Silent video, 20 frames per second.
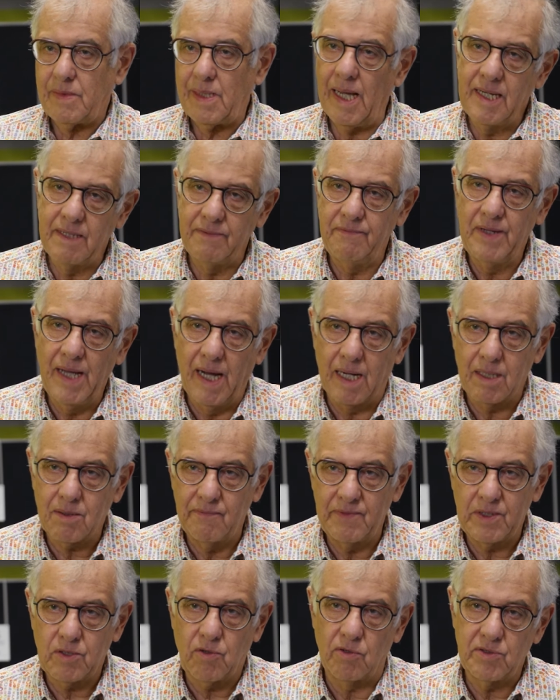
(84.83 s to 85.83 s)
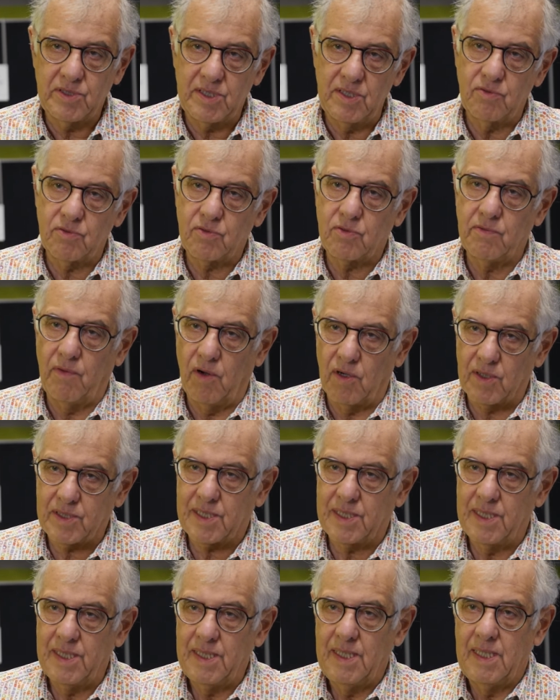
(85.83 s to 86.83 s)
And we continue to
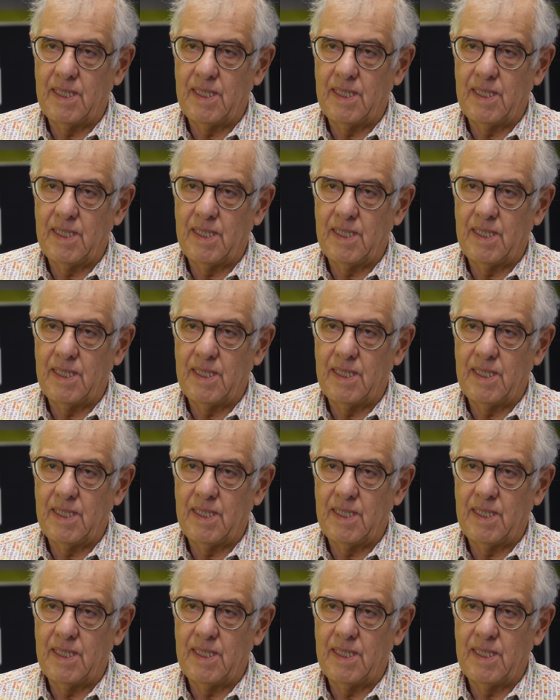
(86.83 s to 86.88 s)
work